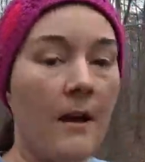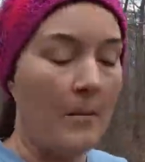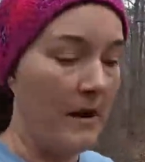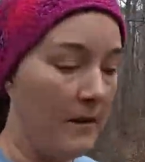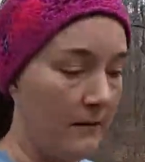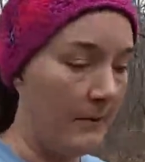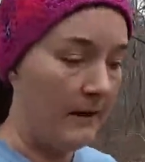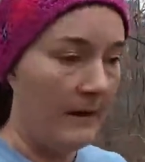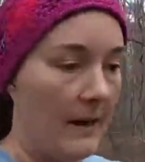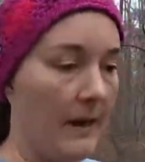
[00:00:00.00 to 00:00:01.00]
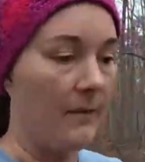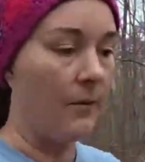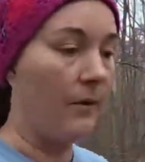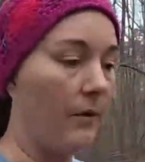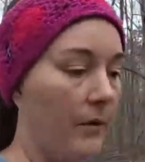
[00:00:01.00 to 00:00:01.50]
my husband and I
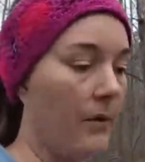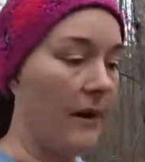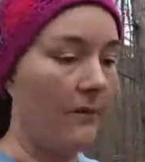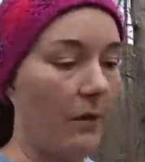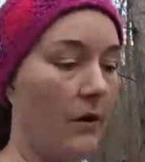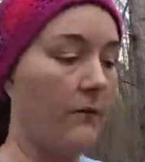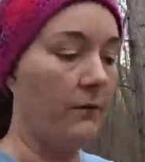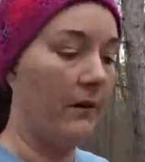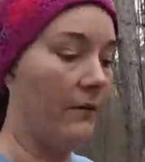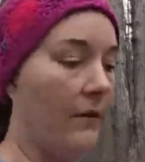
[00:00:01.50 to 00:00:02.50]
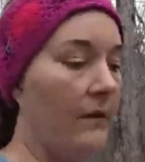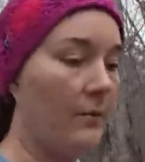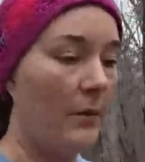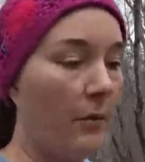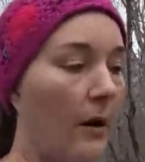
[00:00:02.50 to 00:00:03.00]
were involved with
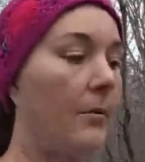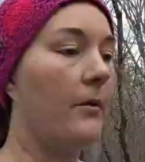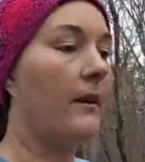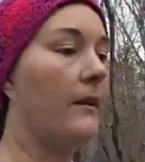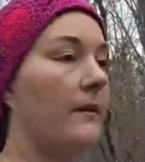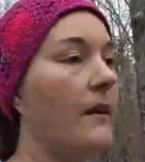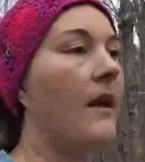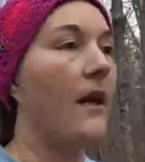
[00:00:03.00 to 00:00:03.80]
investment properties,